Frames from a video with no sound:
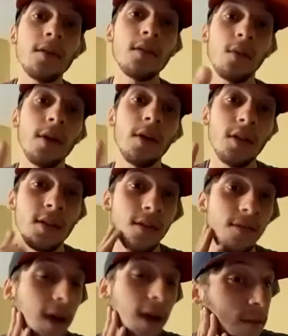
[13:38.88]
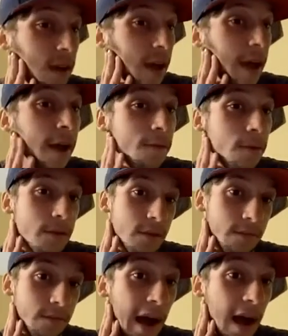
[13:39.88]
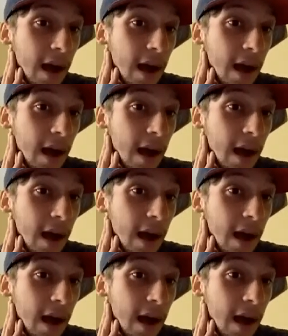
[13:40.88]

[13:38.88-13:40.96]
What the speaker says: the question: is it 5.5 or is it 5?